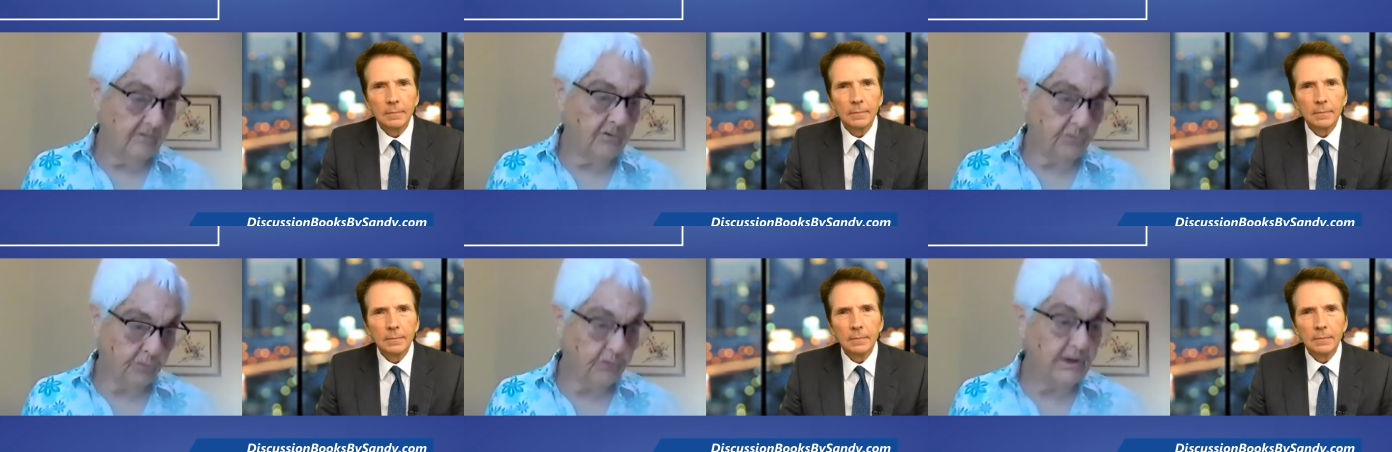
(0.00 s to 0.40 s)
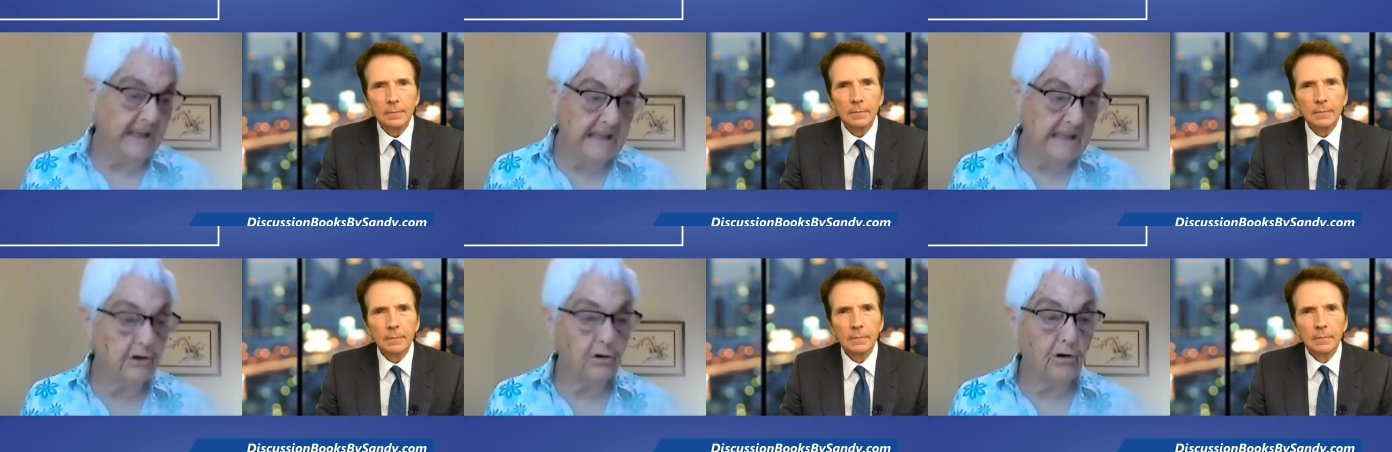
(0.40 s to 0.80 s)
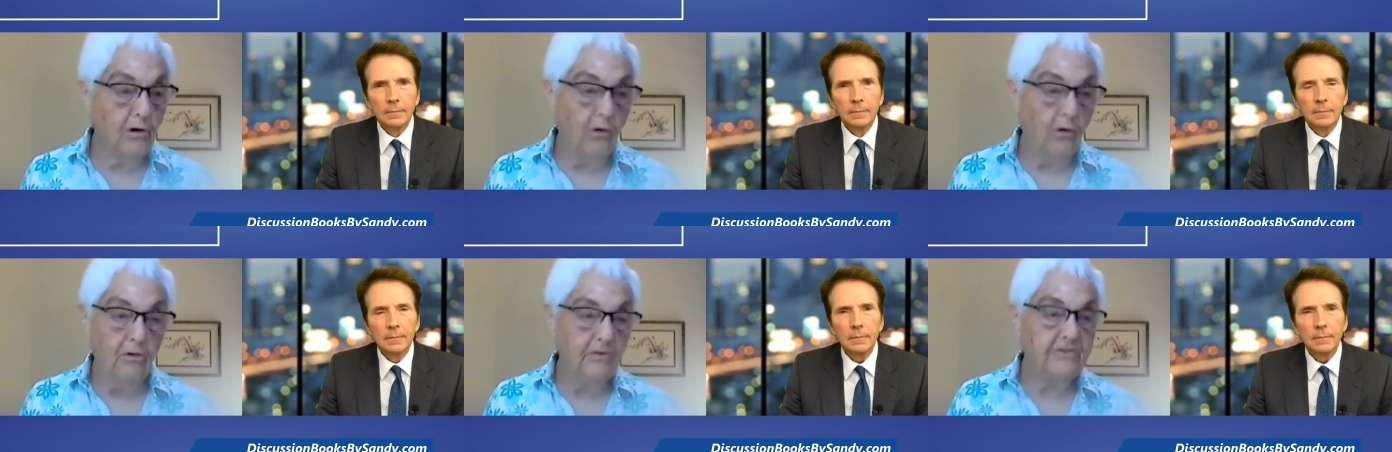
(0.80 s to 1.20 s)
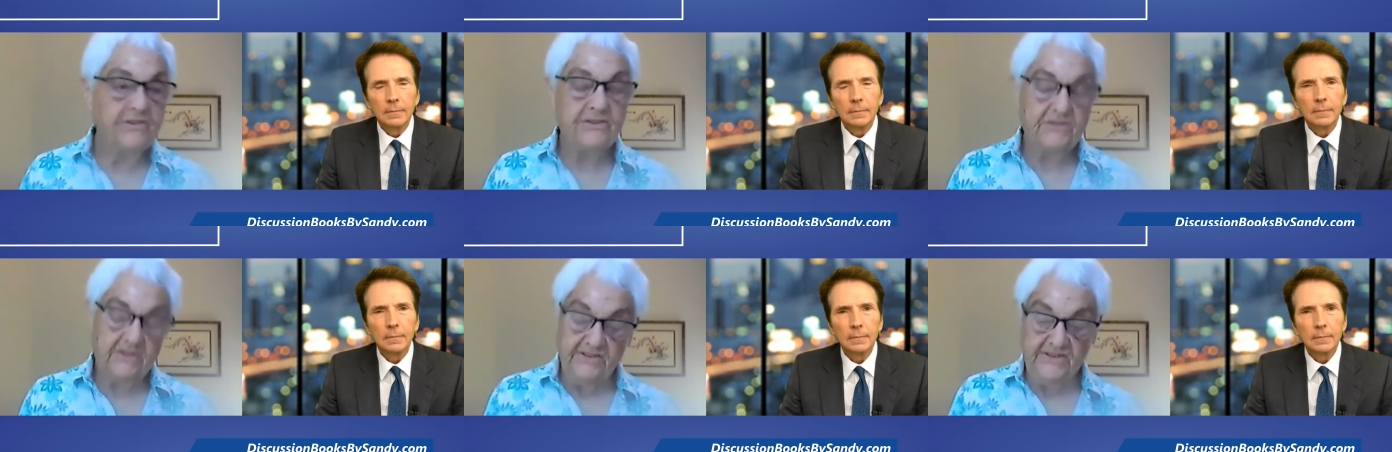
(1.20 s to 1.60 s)
Speaker 1: three year
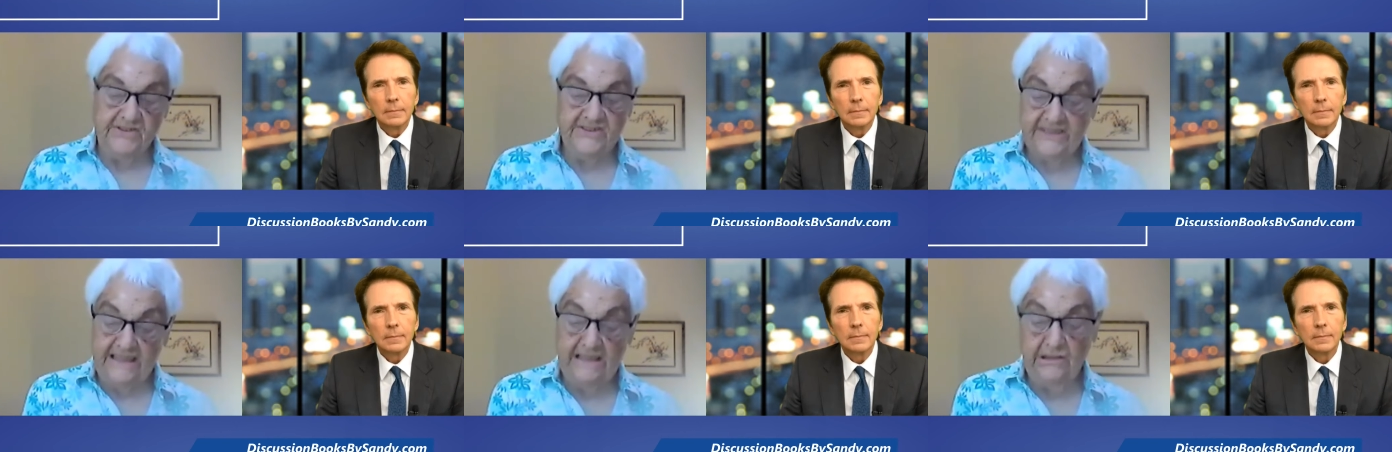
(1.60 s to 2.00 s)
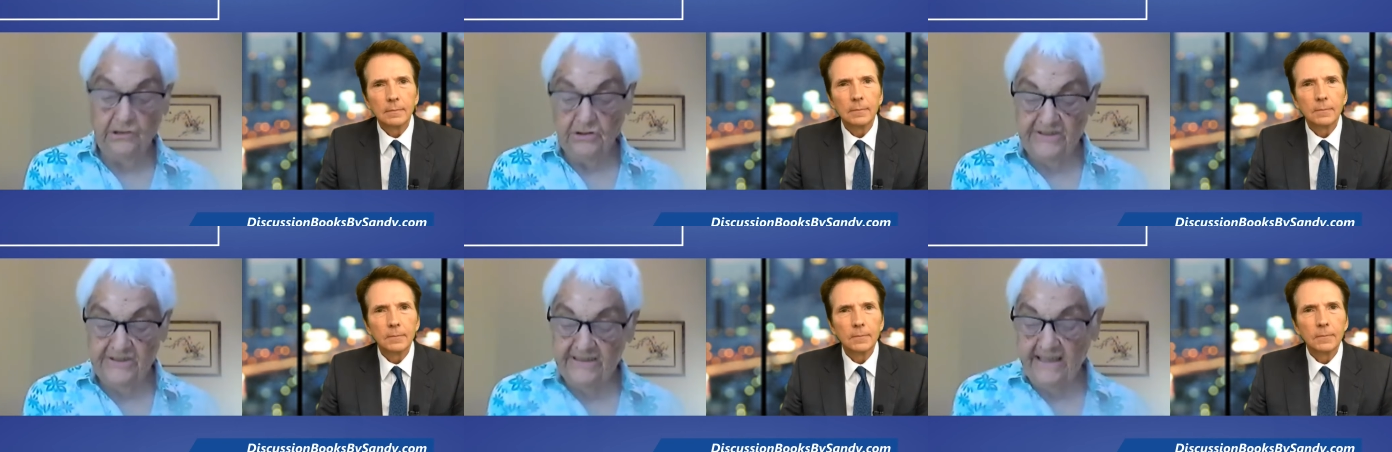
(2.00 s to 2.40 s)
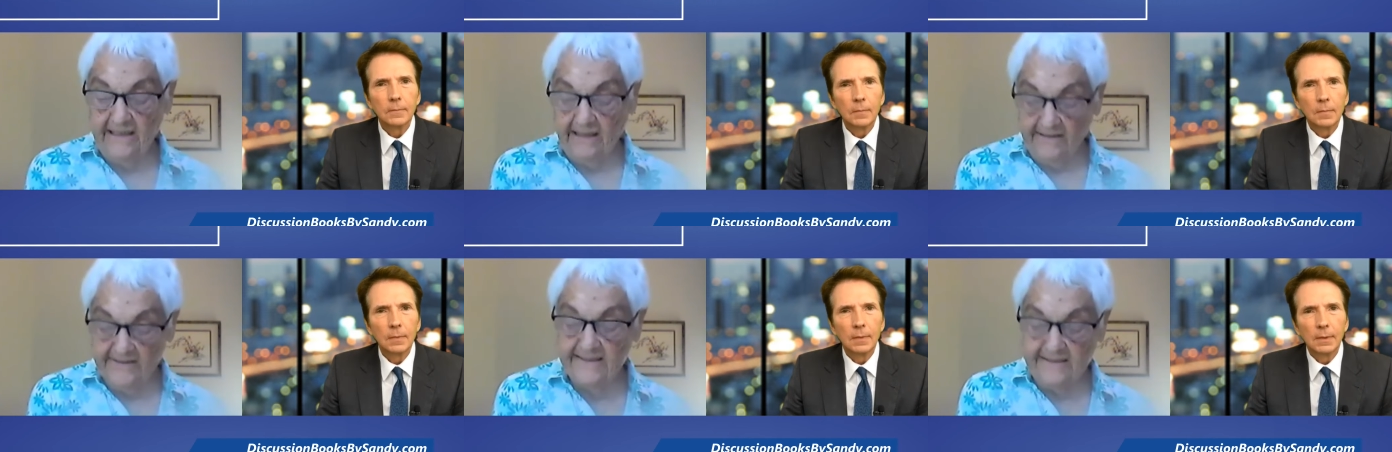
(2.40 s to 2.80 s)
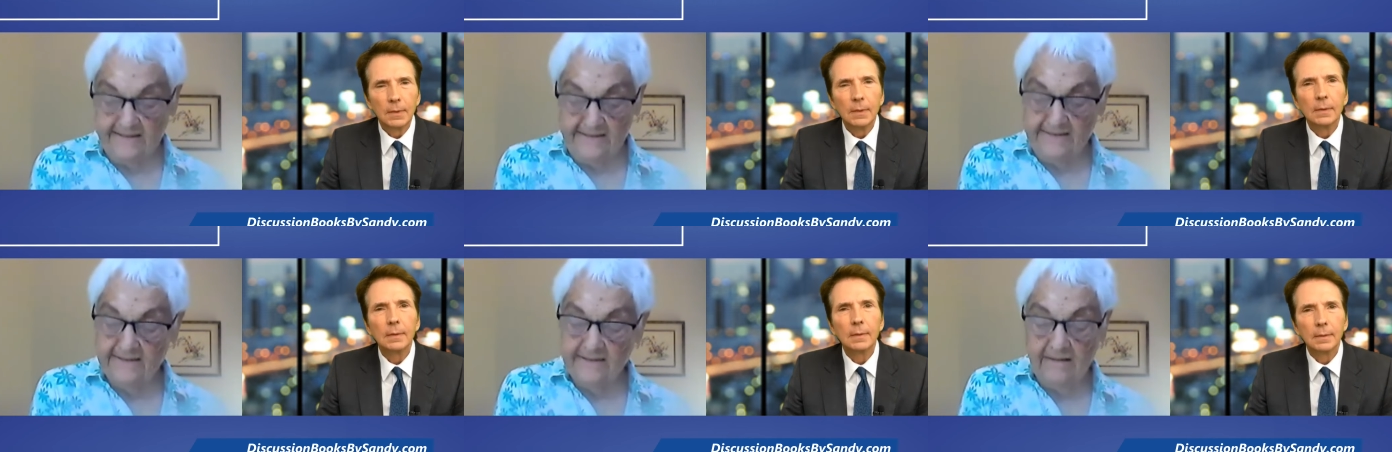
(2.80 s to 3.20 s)
olds to senior citizens.